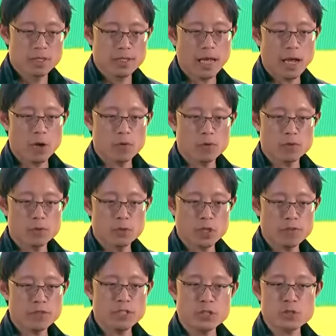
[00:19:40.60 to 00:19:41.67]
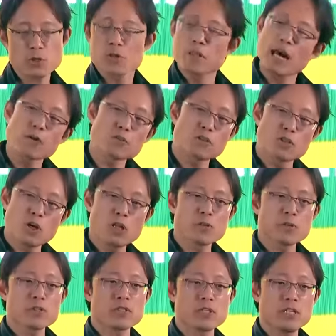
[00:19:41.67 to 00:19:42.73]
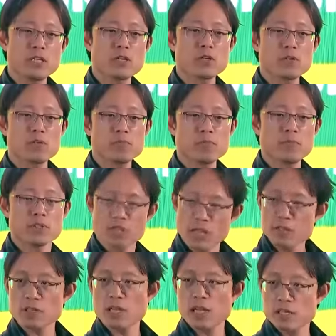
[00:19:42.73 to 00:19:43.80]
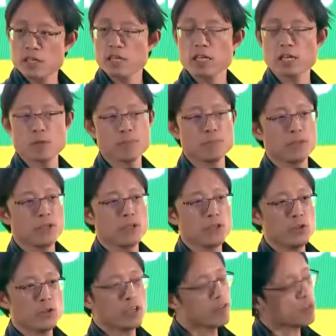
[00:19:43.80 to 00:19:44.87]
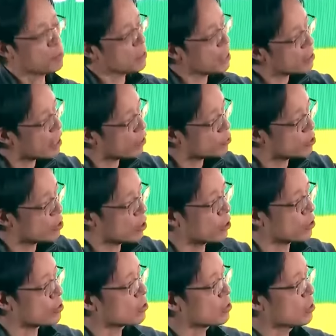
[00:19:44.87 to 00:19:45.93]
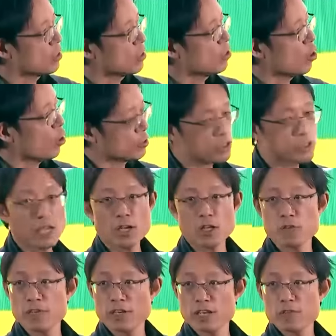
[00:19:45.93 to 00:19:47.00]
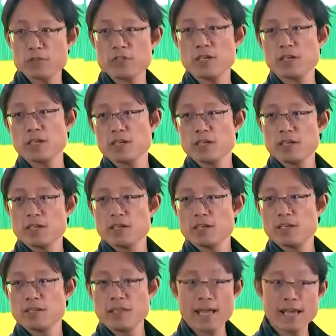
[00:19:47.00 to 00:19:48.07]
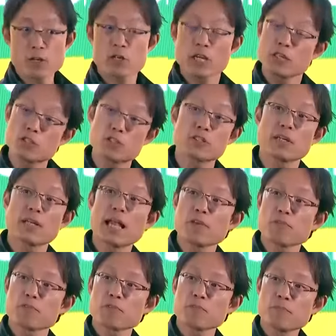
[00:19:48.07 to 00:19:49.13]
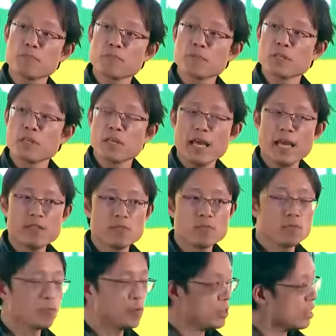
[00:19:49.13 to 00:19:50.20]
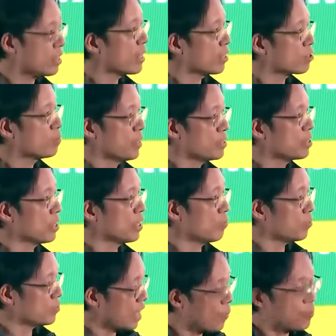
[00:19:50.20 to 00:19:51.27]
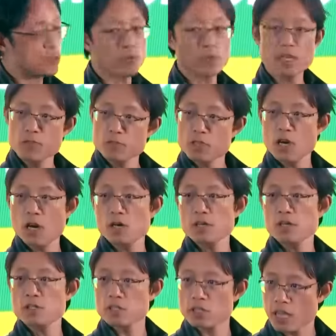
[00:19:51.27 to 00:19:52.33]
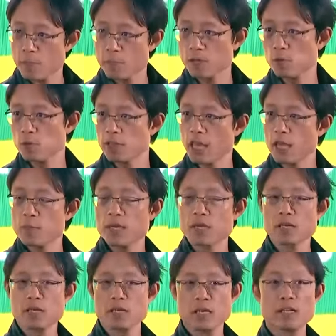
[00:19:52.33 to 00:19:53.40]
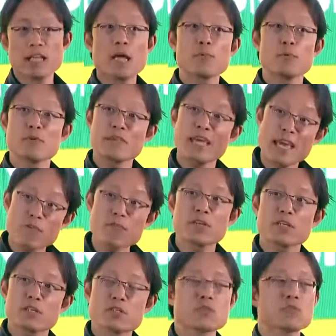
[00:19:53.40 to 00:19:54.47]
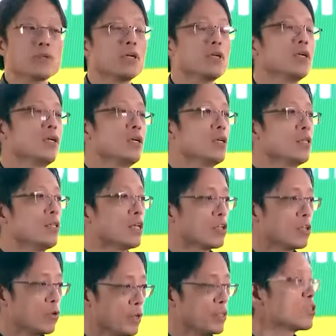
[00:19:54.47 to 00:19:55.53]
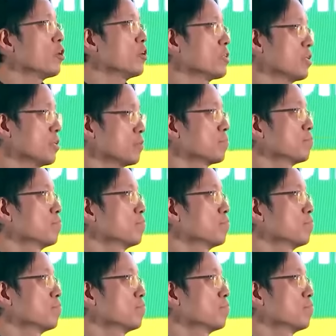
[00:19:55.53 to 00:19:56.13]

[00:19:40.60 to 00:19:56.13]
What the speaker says: Now, you give a teacher $1,000 a year, that's nice added income. You give him $10,000 on the sale of an NFT, that changes their life. And we think that's basically what's happened with NFT artists, it's happening with gaming, it'll happen with every industry that creates content.